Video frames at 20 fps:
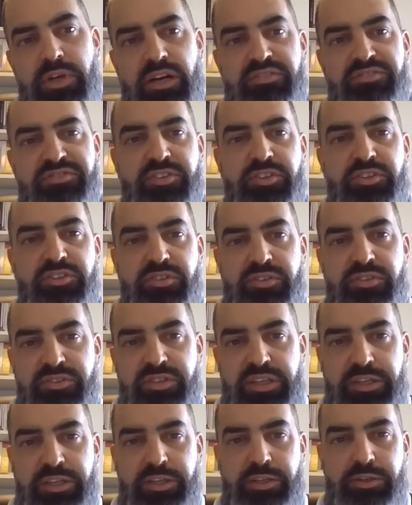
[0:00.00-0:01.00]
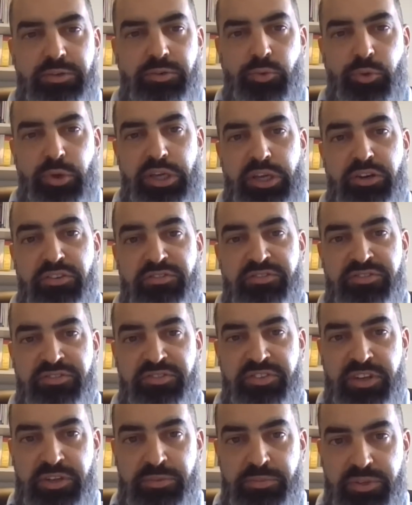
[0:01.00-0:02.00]
Unfortunately, we
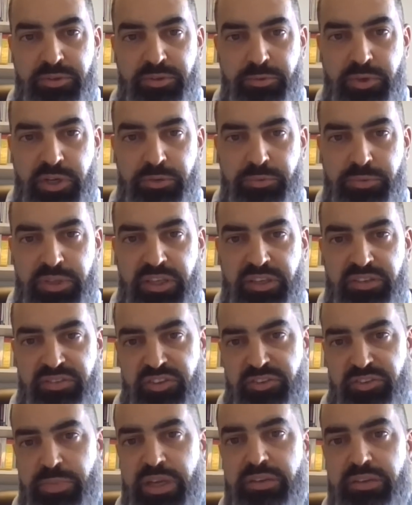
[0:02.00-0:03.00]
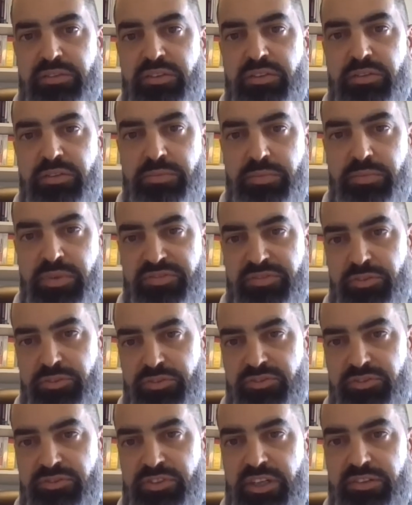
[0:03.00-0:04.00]
confirmed what we suspected
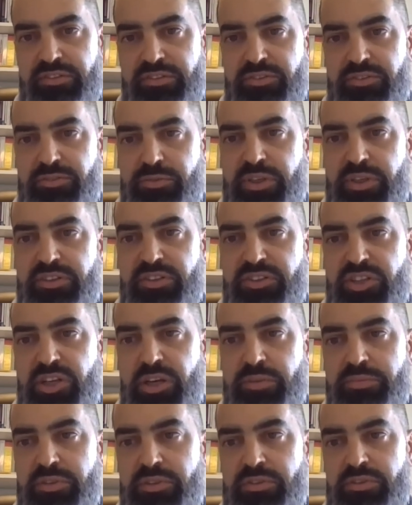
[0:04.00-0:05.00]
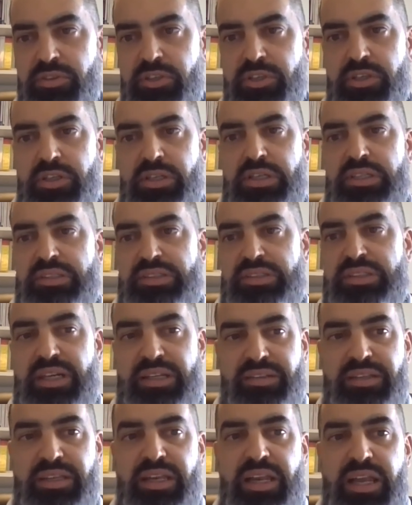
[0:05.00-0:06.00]
before starting to write the chapter,
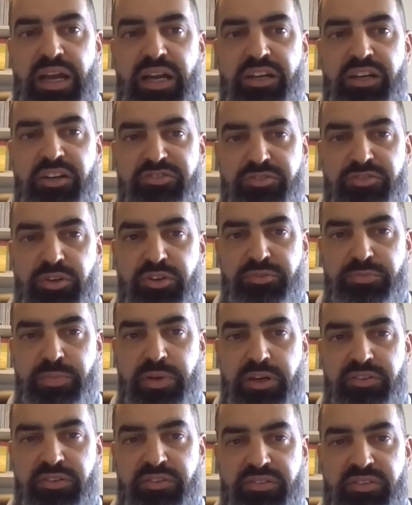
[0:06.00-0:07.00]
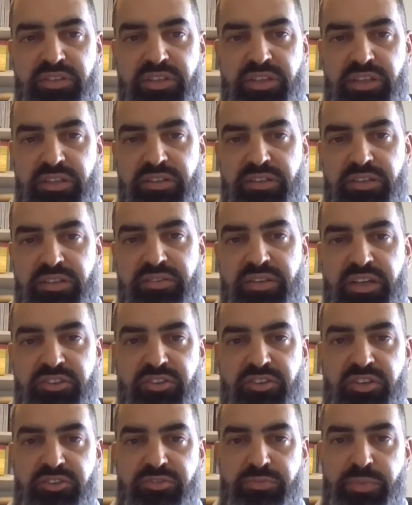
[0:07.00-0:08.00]
that the lack of transparency in the
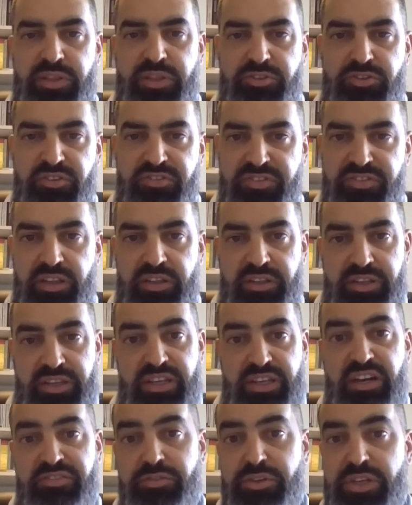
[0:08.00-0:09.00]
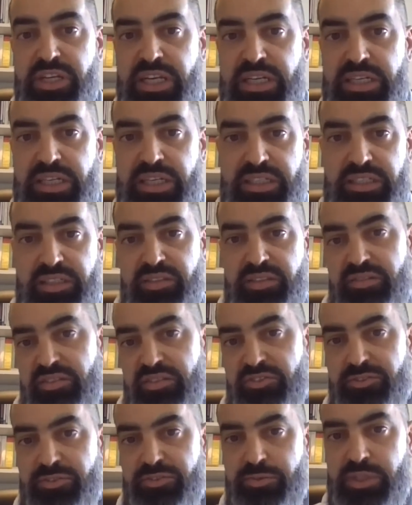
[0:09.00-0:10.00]
tax expenditure field in Africa is
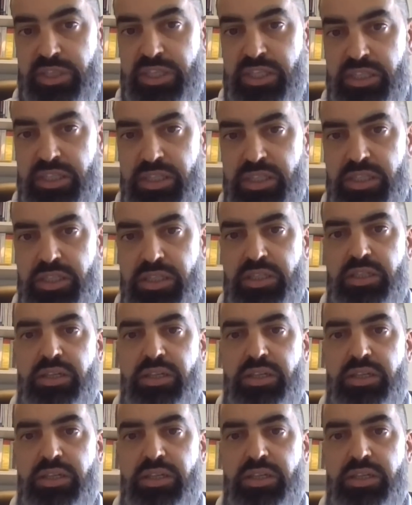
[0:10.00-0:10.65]
striking.